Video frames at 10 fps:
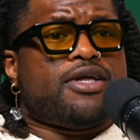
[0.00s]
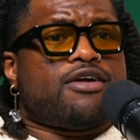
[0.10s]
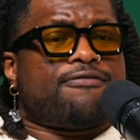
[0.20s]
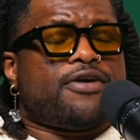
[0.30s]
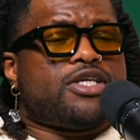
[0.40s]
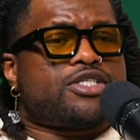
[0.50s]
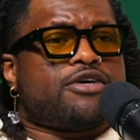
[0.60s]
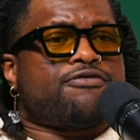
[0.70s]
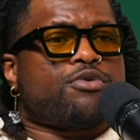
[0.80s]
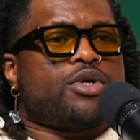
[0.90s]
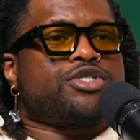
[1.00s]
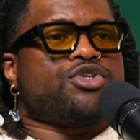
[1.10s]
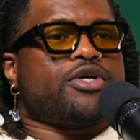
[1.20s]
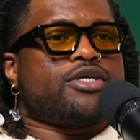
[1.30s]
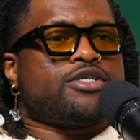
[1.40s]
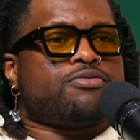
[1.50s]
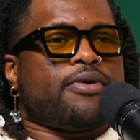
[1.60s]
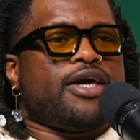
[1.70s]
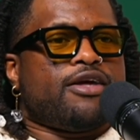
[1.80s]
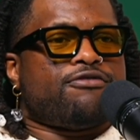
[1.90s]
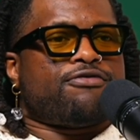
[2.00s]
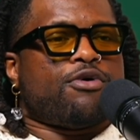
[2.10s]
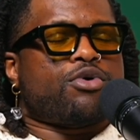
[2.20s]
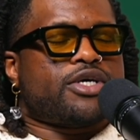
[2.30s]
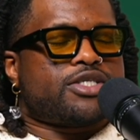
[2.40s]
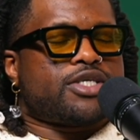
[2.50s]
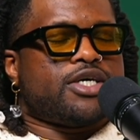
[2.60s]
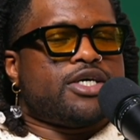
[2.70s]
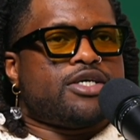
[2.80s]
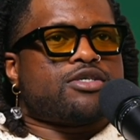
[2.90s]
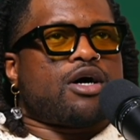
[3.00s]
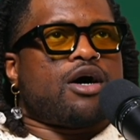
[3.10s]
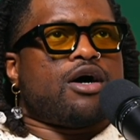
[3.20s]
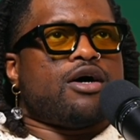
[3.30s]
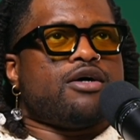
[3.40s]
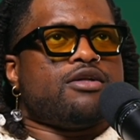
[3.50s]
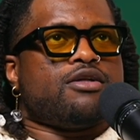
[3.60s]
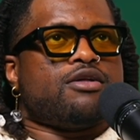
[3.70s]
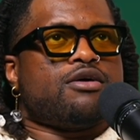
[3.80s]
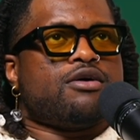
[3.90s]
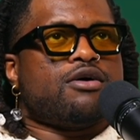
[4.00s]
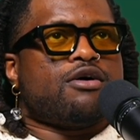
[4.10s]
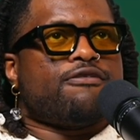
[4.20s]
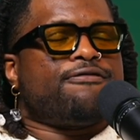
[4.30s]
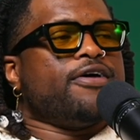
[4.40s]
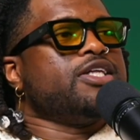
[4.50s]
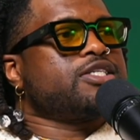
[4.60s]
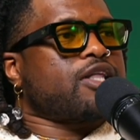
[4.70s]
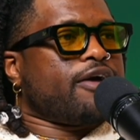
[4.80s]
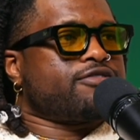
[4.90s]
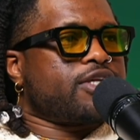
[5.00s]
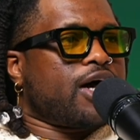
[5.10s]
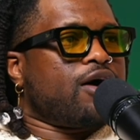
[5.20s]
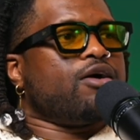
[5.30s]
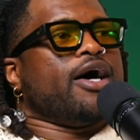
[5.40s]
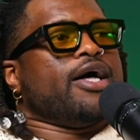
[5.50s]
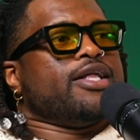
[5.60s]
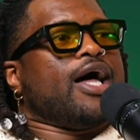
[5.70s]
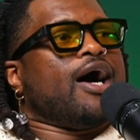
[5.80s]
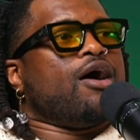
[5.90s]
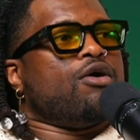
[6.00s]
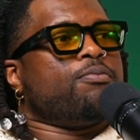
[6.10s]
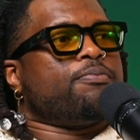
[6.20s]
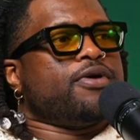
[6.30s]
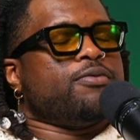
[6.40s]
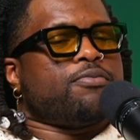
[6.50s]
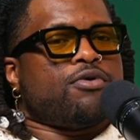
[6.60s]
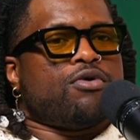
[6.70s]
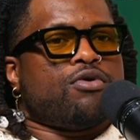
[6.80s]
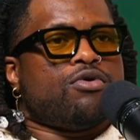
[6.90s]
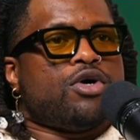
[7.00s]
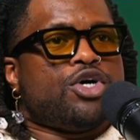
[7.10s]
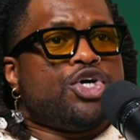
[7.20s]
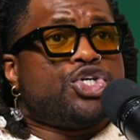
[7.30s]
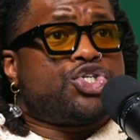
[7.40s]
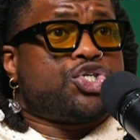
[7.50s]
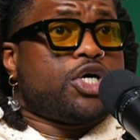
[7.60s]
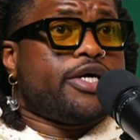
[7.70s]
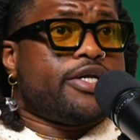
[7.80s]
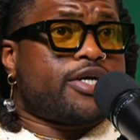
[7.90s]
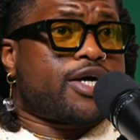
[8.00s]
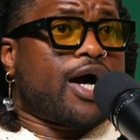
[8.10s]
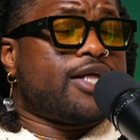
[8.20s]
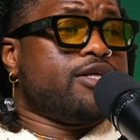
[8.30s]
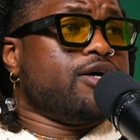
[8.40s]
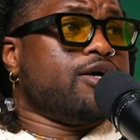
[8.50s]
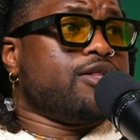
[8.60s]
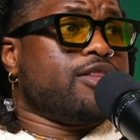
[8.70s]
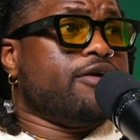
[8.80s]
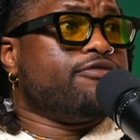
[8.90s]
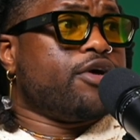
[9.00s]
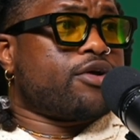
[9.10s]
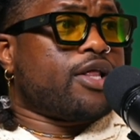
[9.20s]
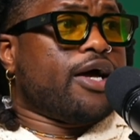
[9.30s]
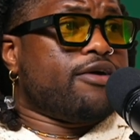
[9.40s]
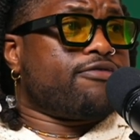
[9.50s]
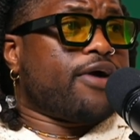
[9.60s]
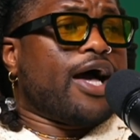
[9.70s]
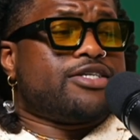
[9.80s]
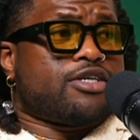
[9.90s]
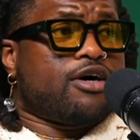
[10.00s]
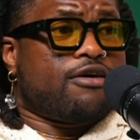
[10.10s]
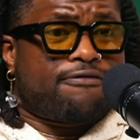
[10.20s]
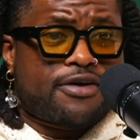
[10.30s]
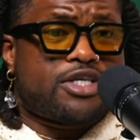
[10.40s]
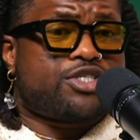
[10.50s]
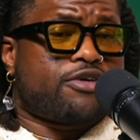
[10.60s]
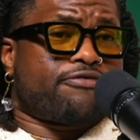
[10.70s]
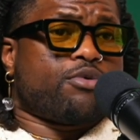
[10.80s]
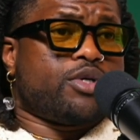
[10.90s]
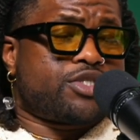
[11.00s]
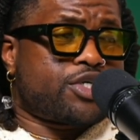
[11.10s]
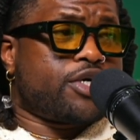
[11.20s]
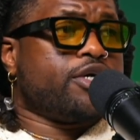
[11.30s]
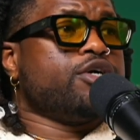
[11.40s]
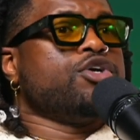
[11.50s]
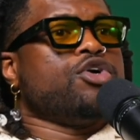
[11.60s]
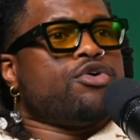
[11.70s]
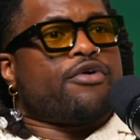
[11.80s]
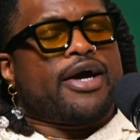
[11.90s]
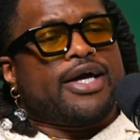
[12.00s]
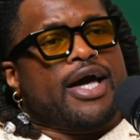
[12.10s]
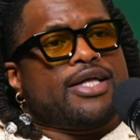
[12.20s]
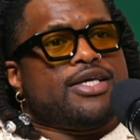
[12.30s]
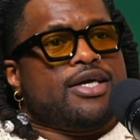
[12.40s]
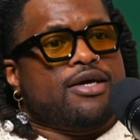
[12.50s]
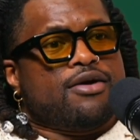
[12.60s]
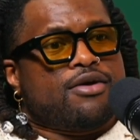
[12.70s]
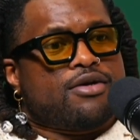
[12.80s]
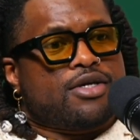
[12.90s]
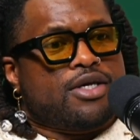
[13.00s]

being a fitness influencer, his main focus is on fitness lifestyle and how people should kind of live their life as a fitness influencer, right? And he